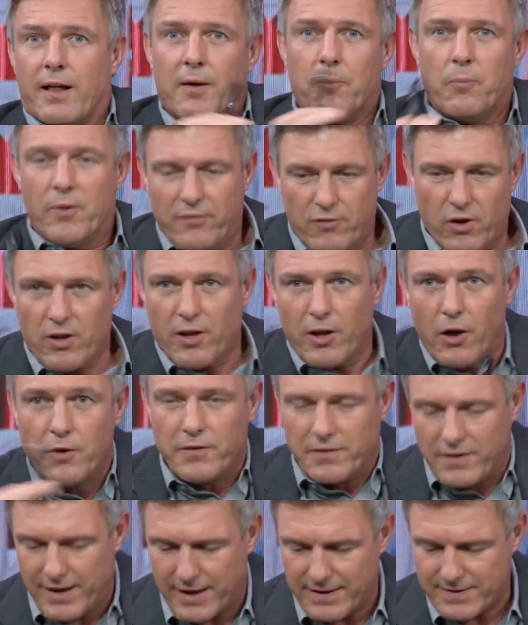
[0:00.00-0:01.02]
And we've got
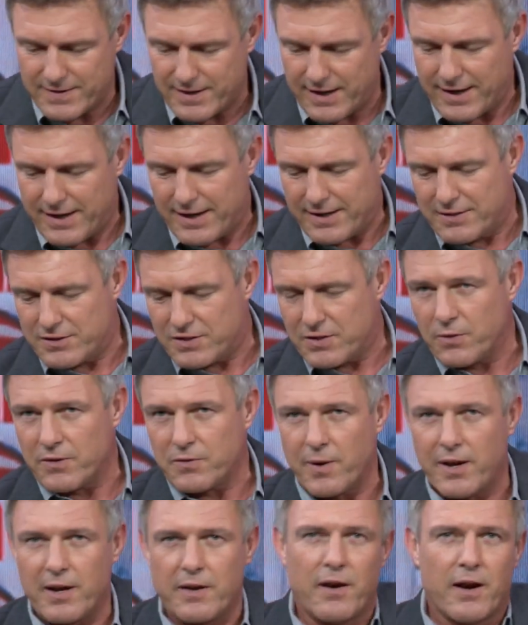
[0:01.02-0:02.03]
loads of guests to get into as
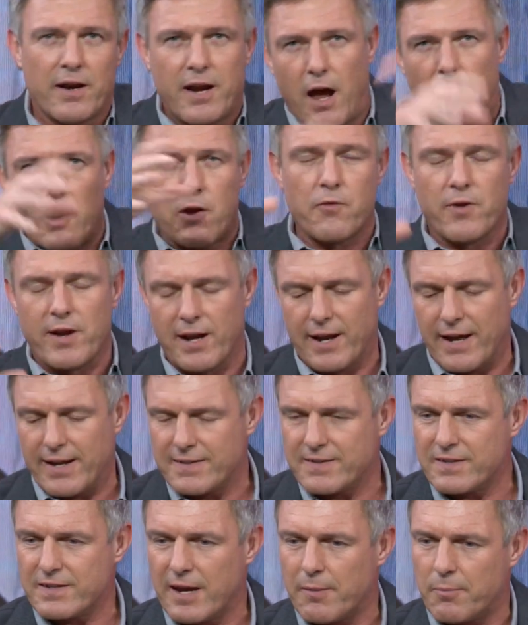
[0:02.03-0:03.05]
well in our culinary
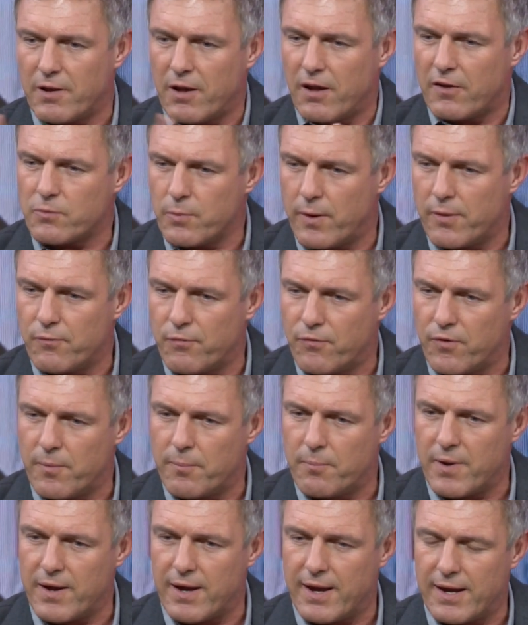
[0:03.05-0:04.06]
landscape. Last one from
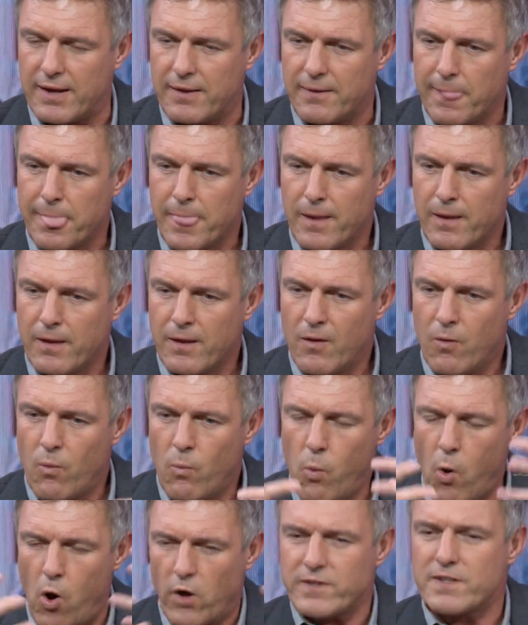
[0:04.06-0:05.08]
me.
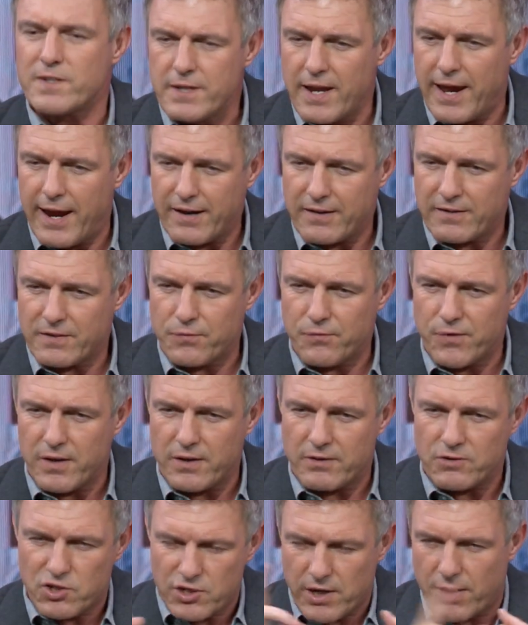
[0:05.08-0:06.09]
What's next for
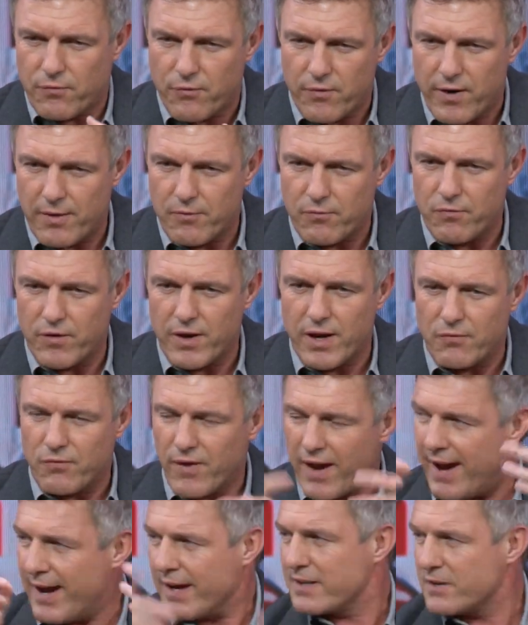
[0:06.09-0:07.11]
Chef Ranveer,
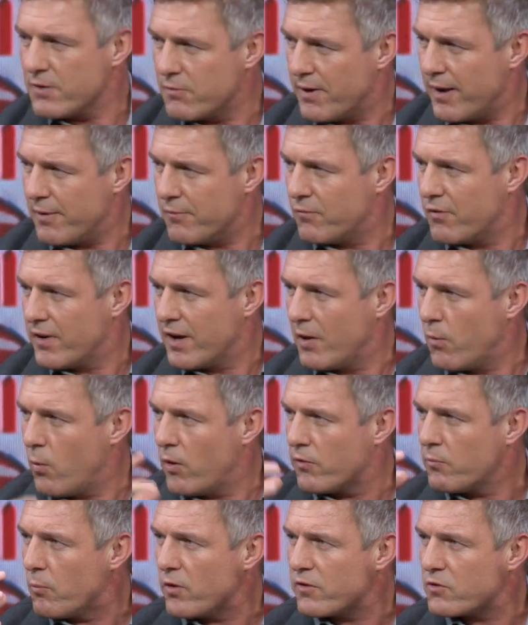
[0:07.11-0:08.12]
for actor Ranveer?
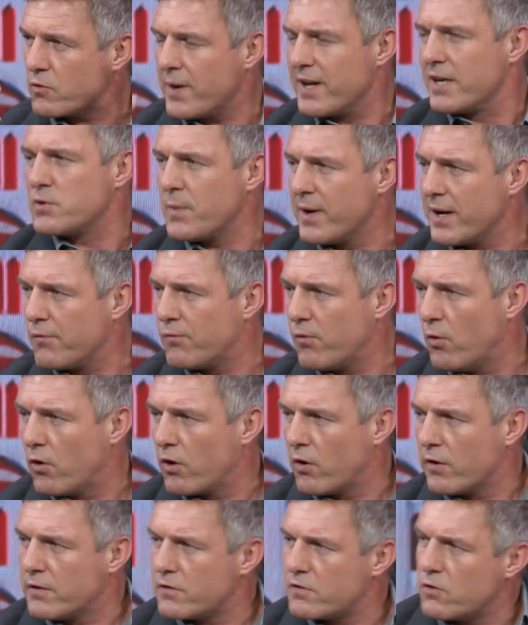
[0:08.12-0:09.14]
What's 2024
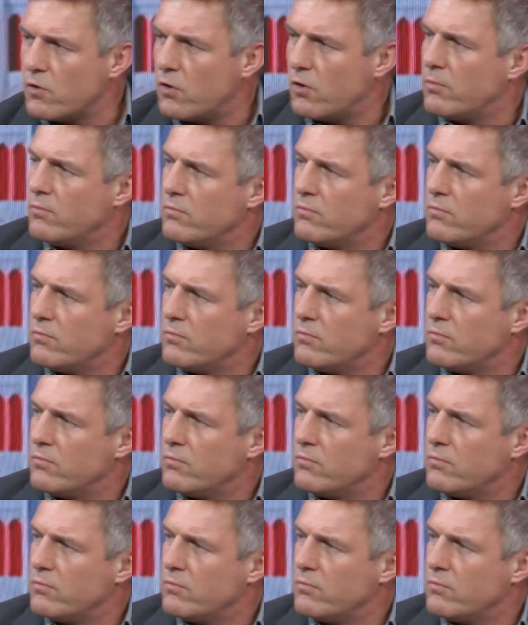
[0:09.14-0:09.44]
got in store?